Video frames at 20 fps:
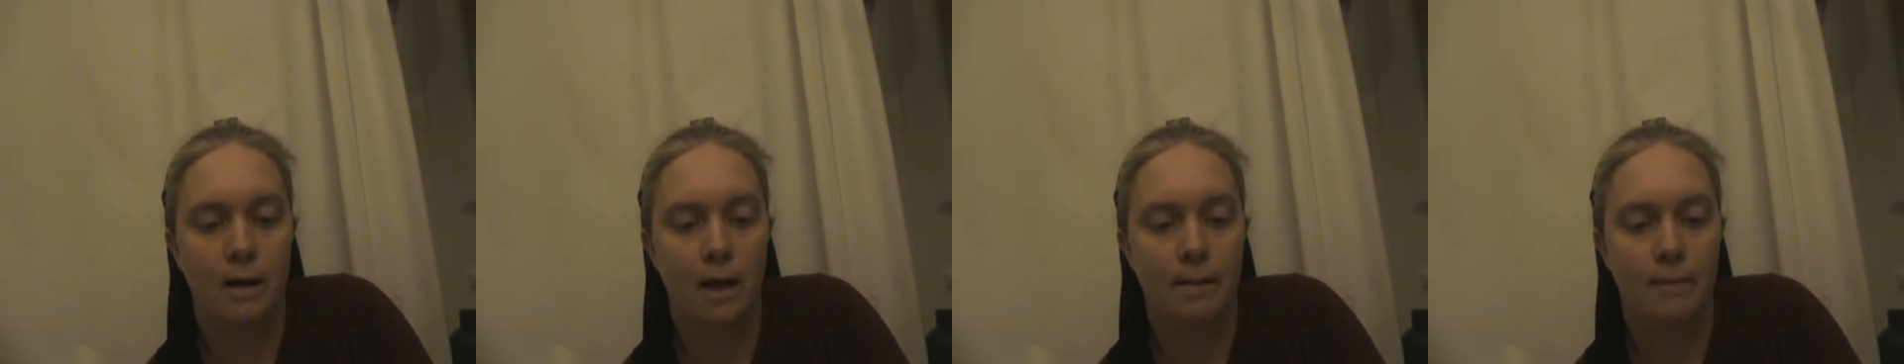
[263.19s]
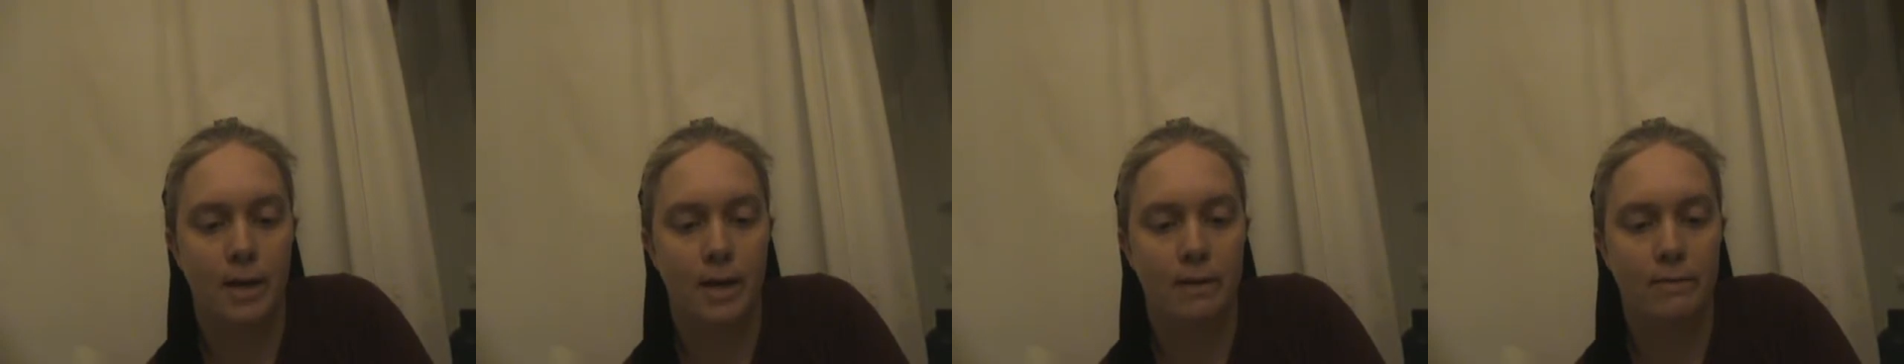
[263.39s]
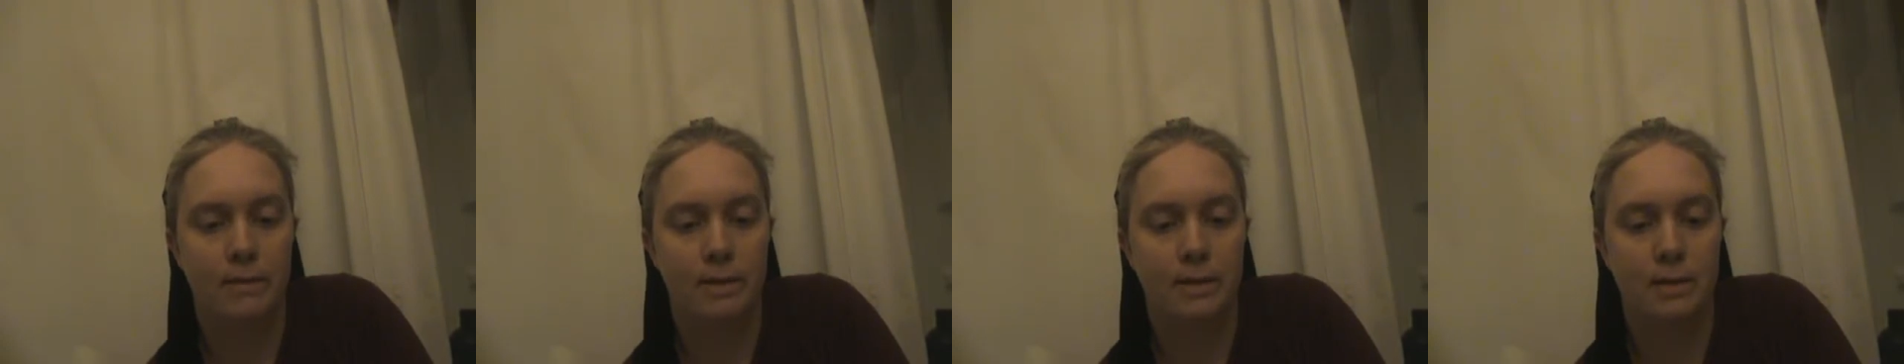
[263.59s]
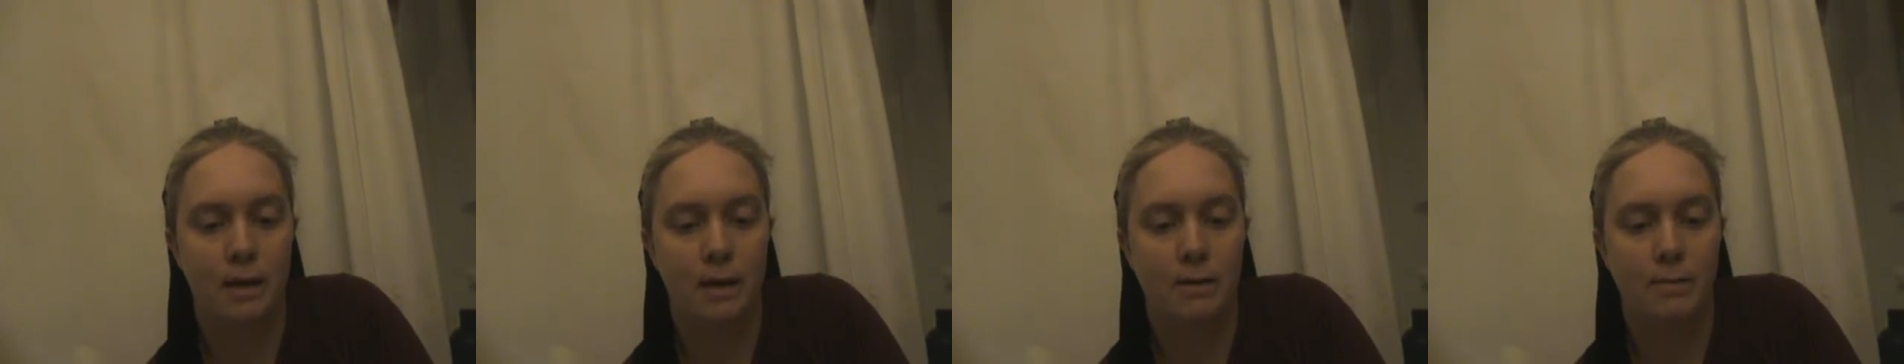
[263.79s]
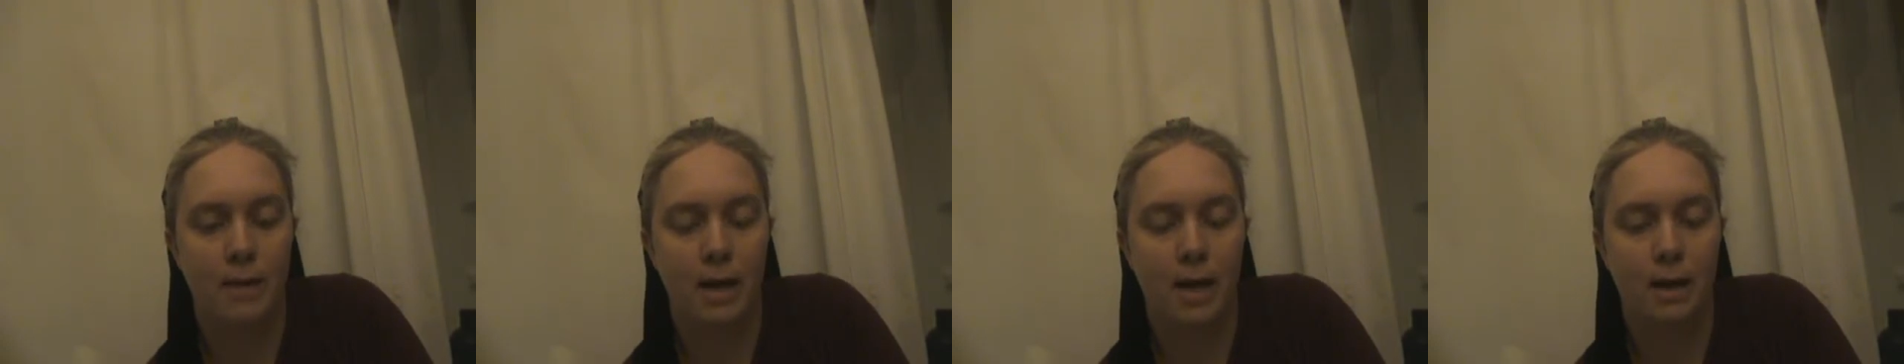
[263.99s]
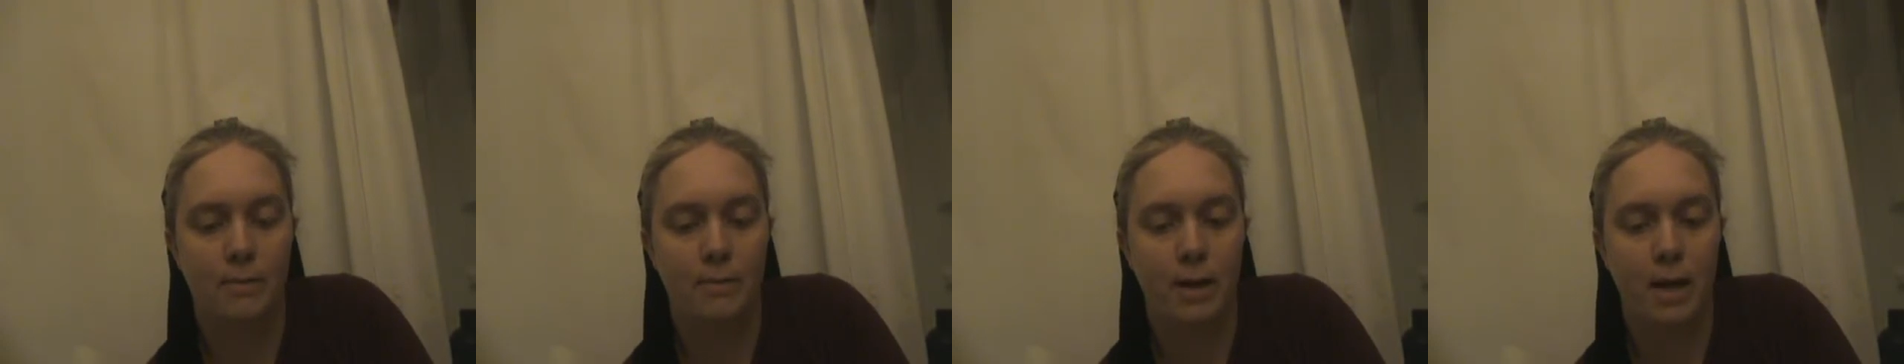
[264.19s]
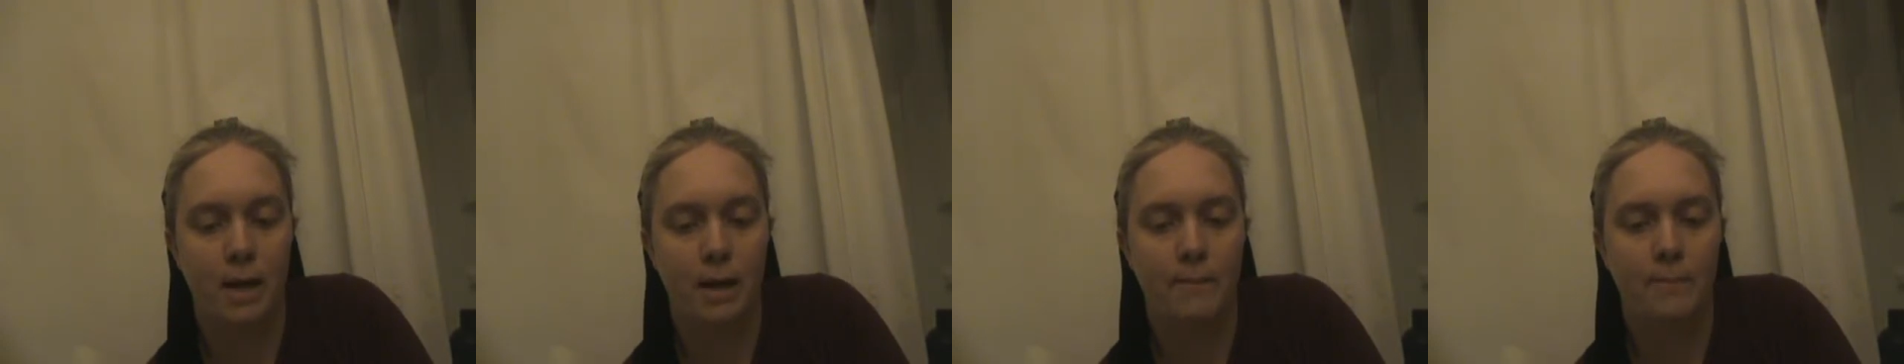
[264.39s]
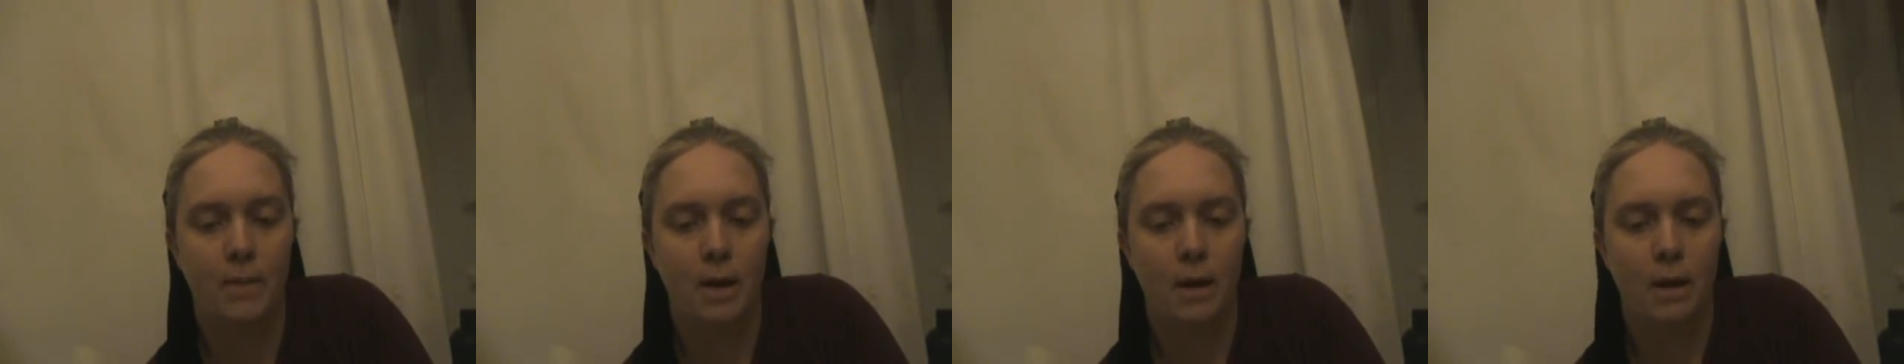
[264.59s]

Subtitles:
coming of the Son of Man be.